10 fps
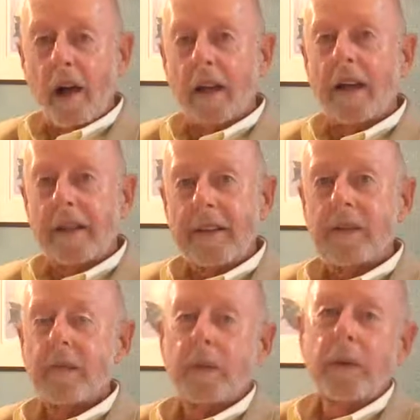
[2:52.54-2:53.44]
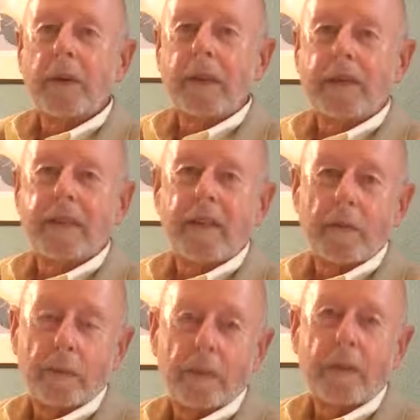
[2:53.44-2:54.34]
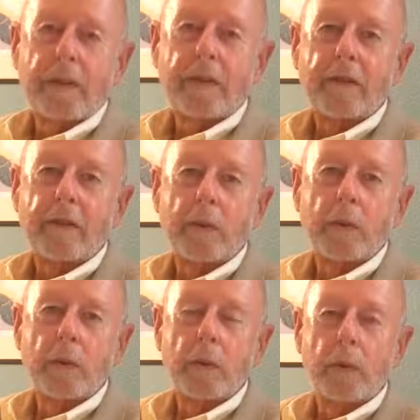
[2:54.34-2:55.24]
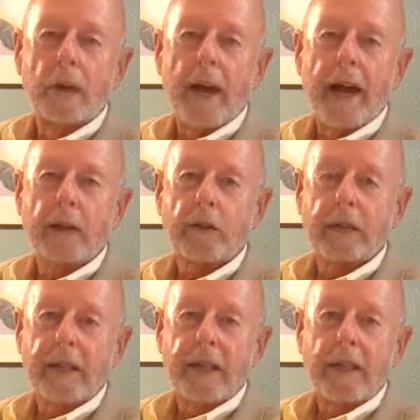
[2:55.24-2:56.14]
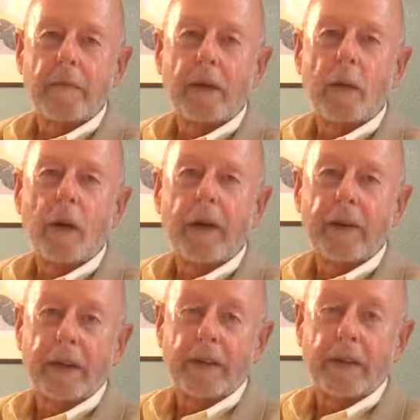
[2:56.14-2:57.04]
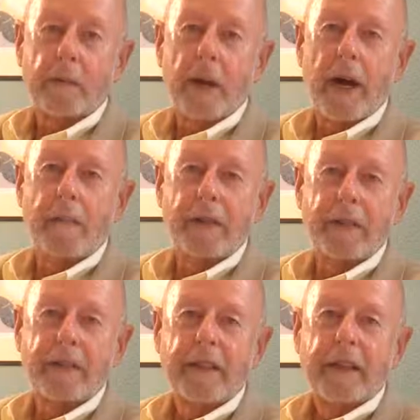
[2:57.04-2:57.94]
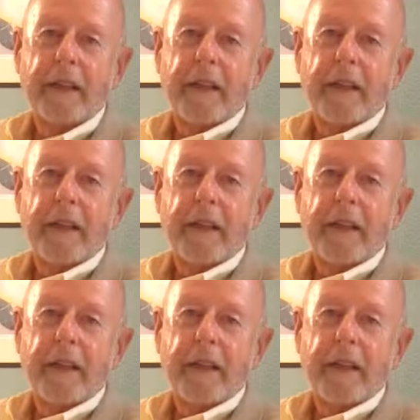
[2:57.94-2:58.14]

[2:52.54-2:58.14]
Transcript: A lot of these employees have employers who actually end up acquiring these properties